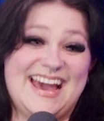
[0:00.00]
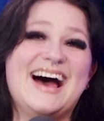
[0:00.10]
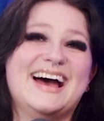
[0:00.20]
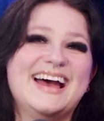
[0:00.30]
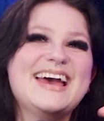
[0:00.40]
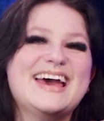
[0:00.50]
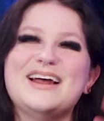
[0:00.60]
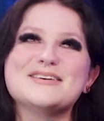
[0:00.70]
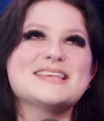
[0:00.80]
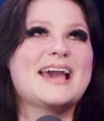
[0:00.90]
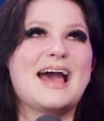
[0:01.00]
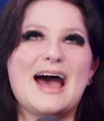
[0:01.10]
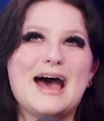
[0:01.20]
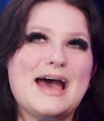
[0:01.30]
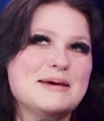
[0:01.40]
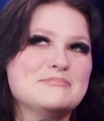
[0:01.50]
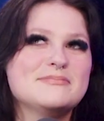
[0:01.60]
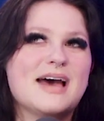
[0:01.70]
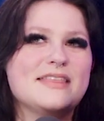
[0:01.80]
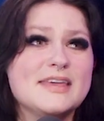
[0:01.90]
Yeah. And I was like,
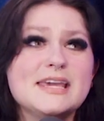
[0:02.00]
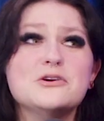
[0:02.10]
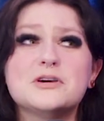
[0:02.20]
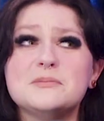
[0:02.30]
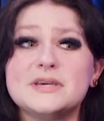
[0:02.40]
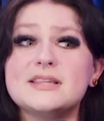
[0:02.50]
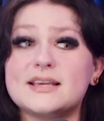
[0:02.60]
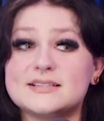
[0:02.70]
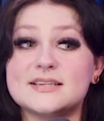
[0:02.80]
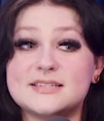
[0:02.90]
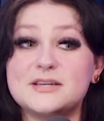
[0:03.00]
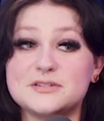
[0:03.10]
I think you could be like 16 or